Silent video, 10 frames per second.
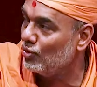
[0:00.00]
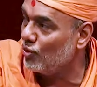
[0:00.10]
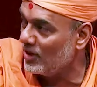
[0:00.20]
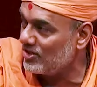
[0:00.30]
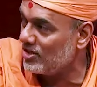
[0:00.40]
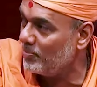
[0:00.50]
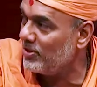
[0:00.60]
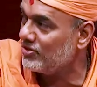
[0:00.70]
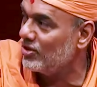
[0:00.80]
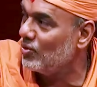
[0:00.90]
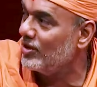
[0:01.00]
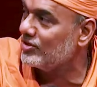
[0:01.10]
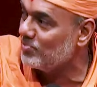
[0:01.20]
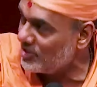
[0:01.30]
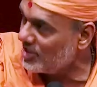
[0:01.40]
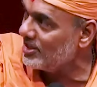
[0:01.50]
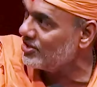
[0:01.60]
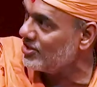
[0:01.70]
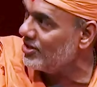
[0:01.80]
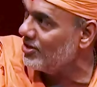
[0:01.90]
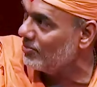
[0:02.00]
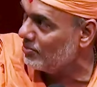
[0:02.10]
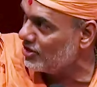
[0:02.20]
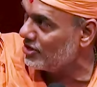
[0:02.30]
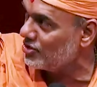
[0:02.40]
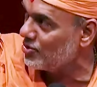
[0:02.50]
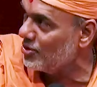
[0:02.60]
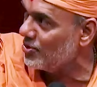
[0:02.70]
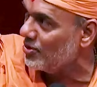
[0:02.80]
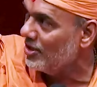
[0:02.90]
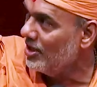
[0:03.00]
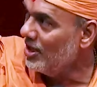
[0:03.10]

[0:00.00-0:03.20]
towards the person who has misunderstood, misunderstood you